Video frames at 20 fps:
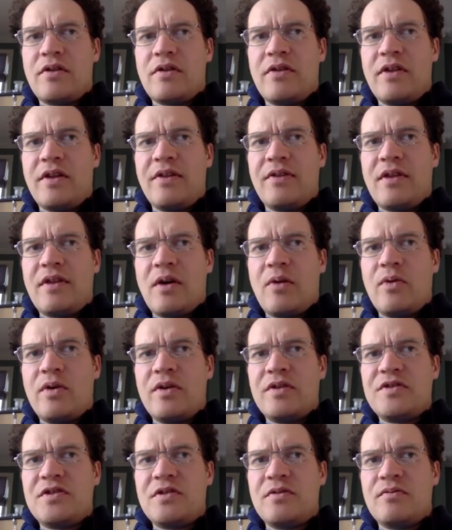I think there
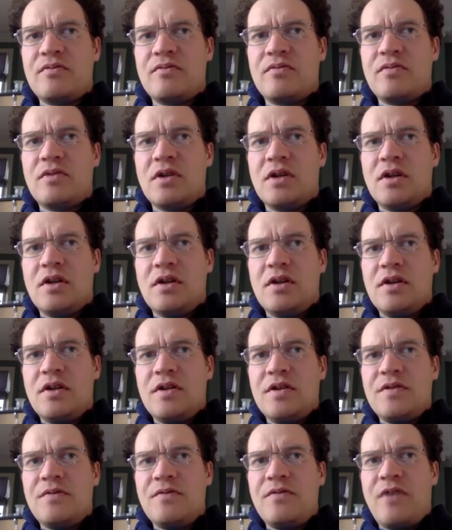were some
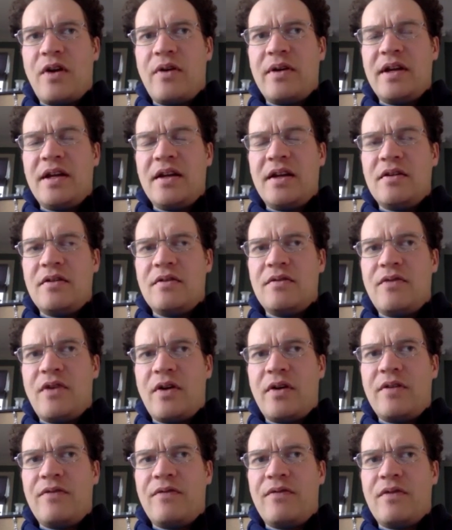very,
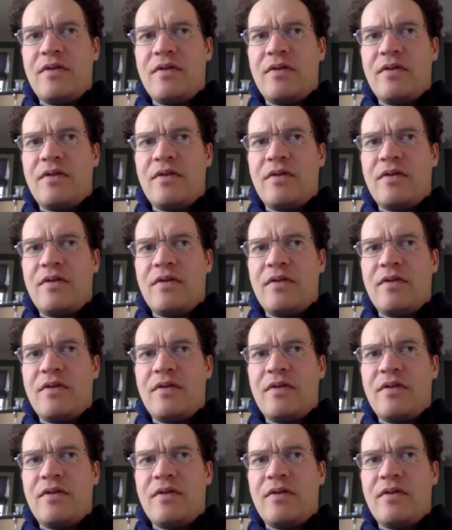very